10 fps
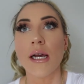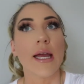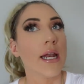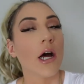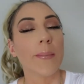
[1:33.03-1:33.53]

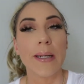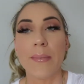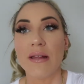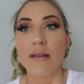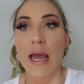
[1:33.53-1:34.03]
in helping
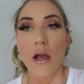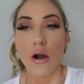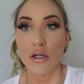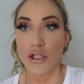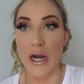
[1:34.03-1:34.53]
me stay
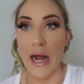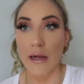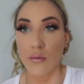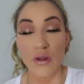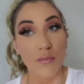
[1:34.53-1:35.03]
on
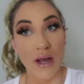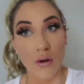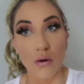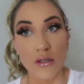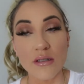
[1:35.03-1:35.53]
track with my
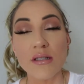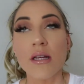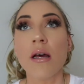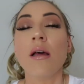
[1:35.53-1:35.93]
goals